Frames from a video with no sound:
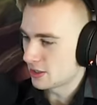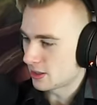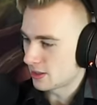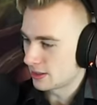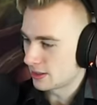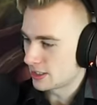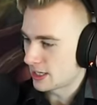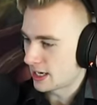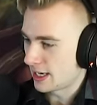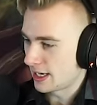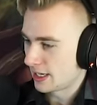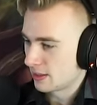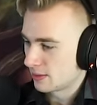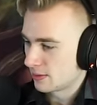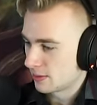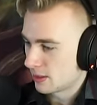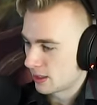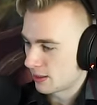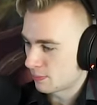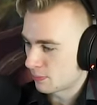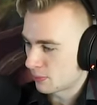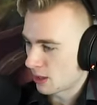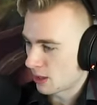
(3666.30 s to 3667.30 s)
all dying?
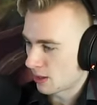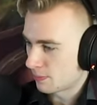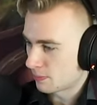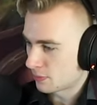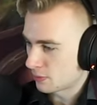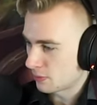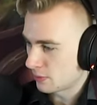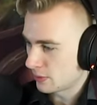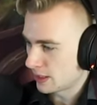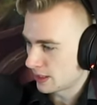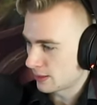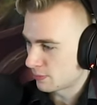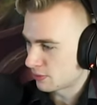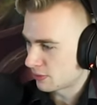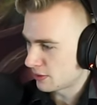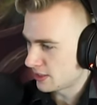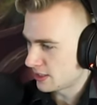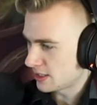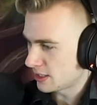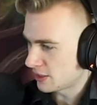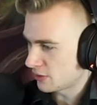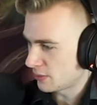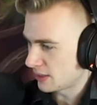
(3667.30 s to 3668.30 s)
A, a, we got a
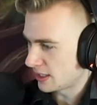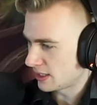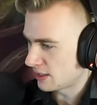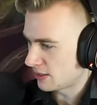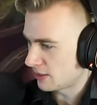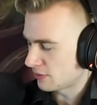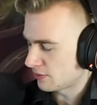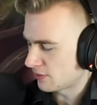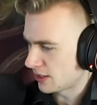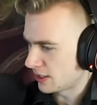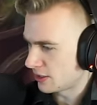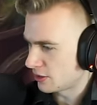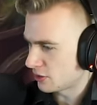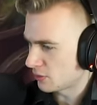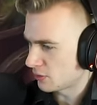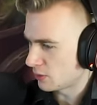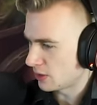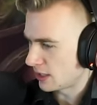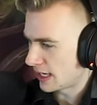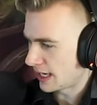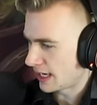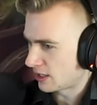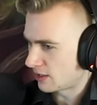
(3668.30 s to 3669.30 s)
priestess, we got defenders,
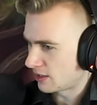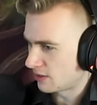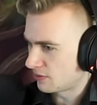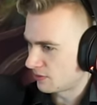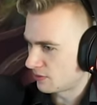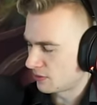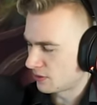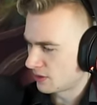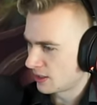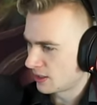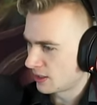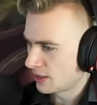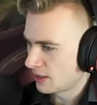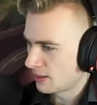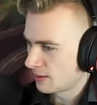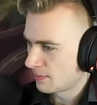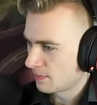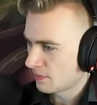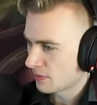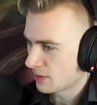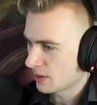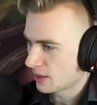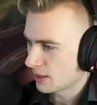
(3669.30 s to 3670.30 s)
we have
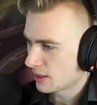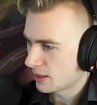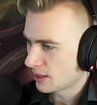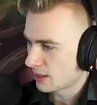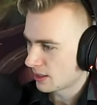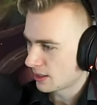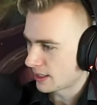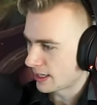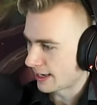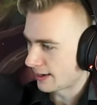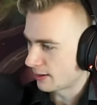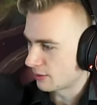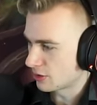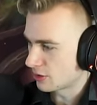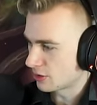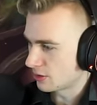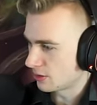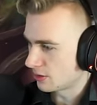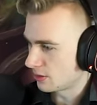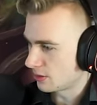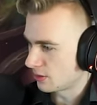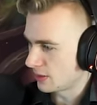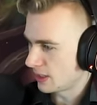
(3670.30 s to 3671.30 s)

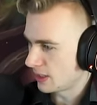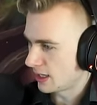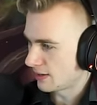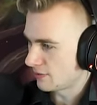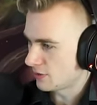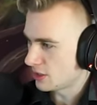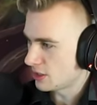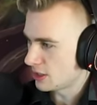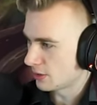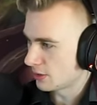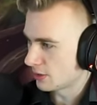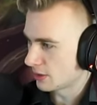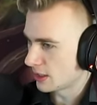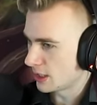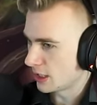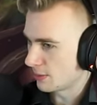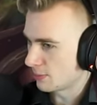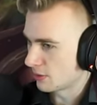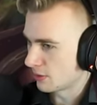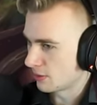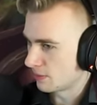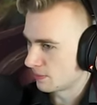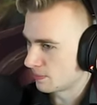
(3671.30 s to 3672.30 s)
council, we have secret
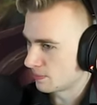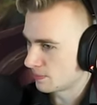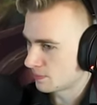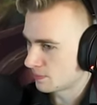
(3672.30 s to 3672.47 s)
keeper.